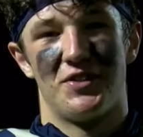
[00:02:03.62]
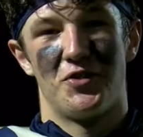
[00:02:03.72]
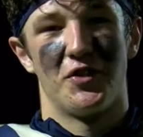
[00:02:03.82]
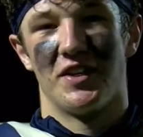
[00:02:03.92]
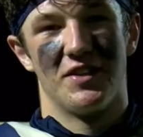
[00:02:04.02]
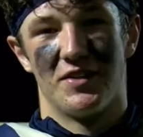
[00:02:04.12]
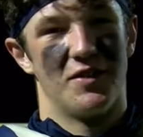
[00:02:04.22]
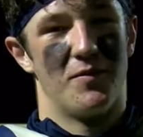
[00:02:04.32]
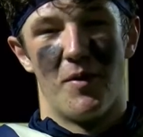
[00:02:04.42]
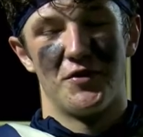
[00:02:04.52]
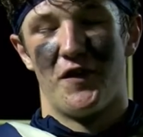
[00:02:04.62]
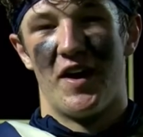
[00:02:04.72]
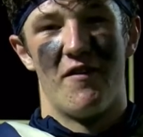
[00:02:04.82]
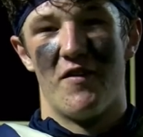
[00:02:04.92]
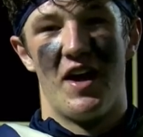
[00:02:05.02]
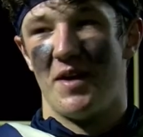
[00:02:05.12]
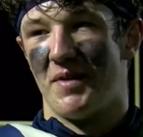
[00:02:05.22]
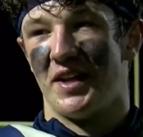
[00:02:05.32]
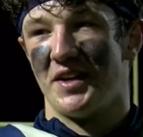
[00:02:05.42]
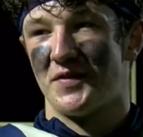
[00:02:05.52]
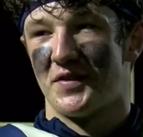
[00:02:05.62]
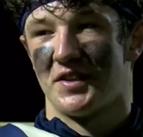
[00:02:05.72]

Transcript: it's truly the most fun I've ever had in my life.